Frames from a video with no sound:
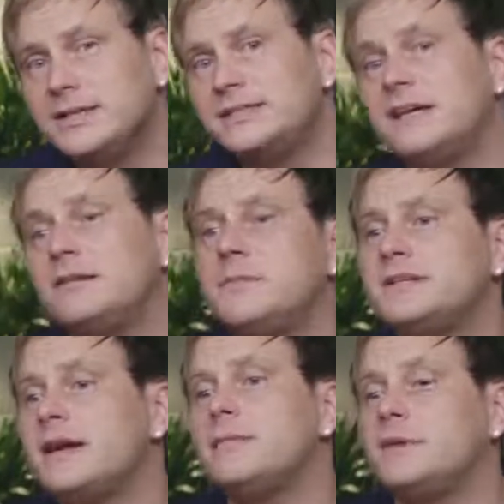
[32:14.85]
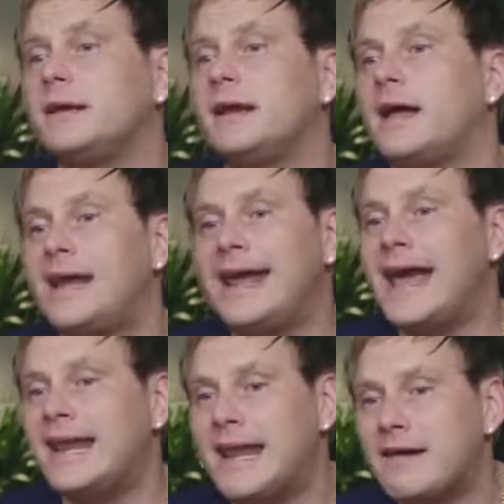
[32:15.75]
And he said to me something that I
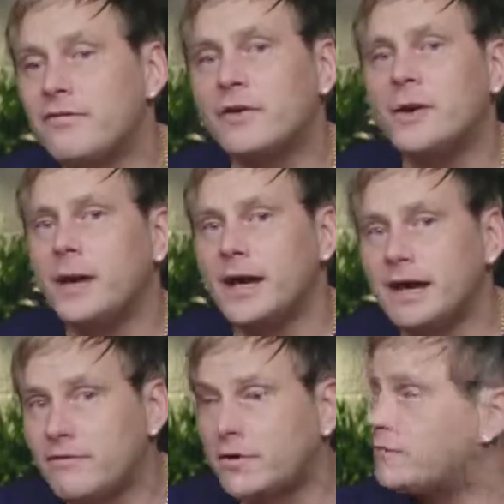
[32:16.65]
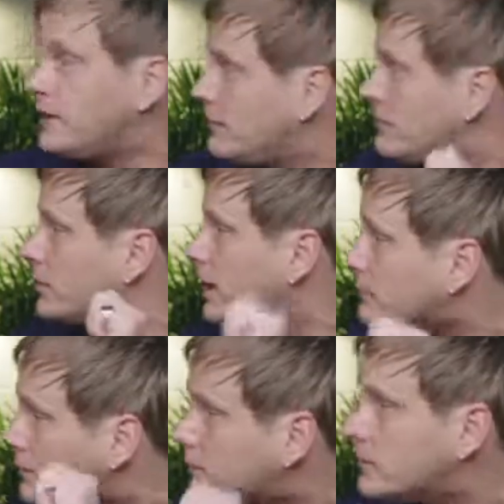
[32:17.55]
never, ever will forget.